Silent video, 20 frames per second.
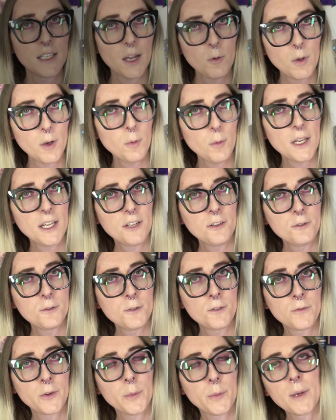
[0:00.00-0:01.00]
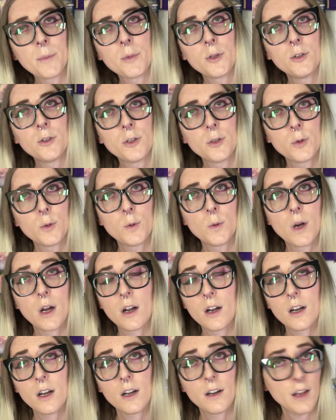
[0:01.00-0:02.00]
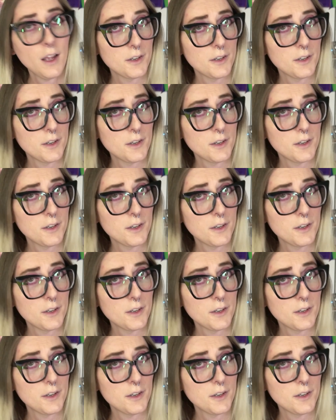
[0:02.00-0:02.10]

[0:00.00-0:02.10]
what do we use for people who are not